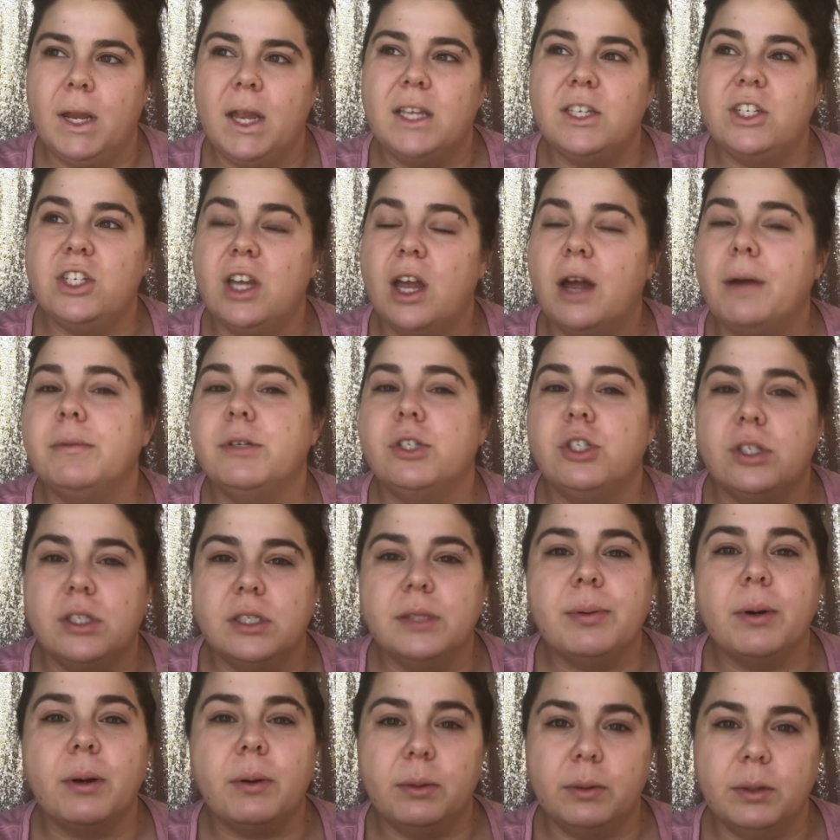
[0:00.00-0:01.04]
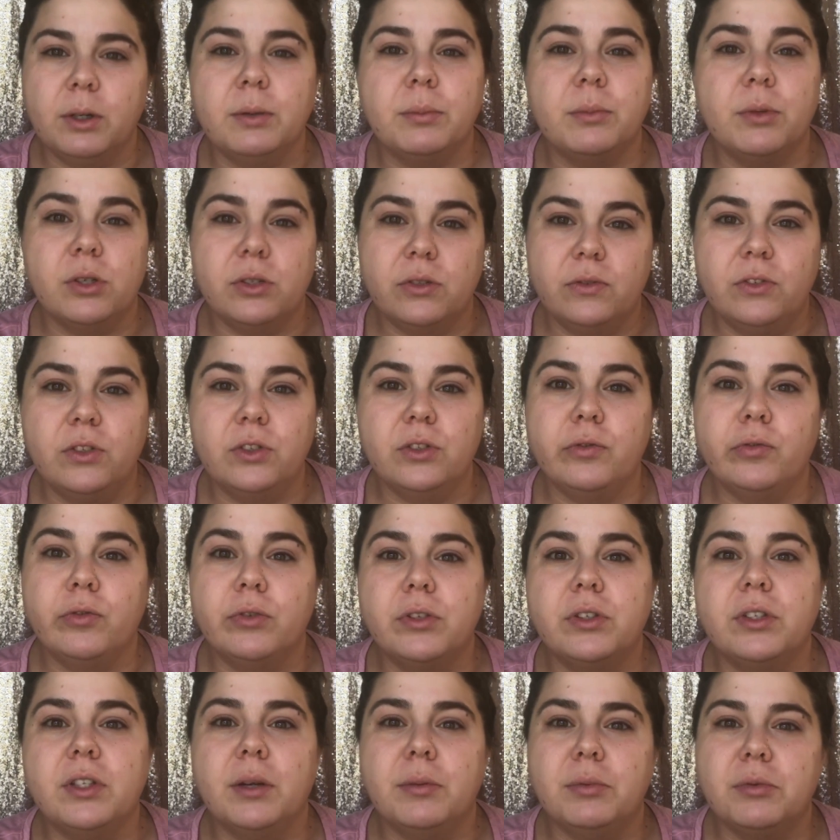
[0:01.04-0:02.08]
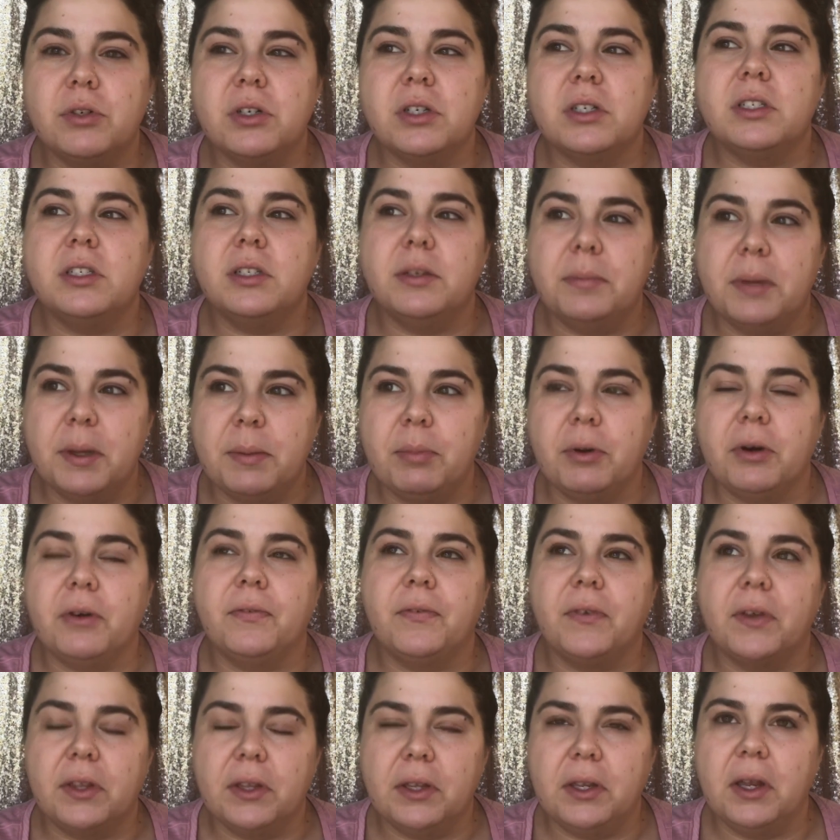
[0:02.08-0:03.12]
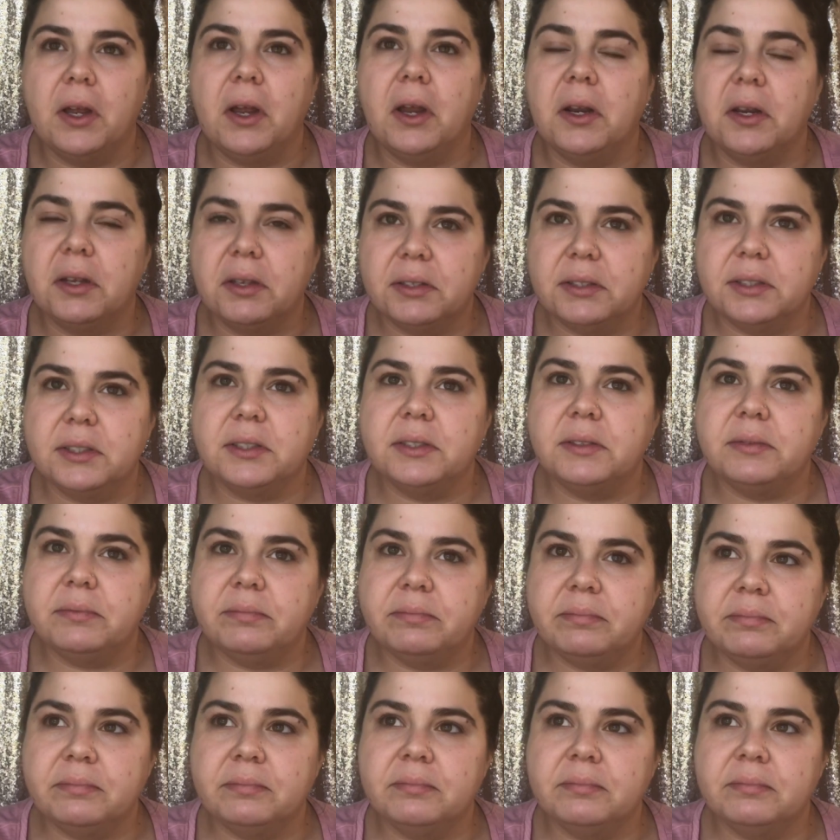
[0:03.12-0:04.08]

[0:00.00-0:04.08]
And geometry is probably your most useful subject, to be perfectly honest.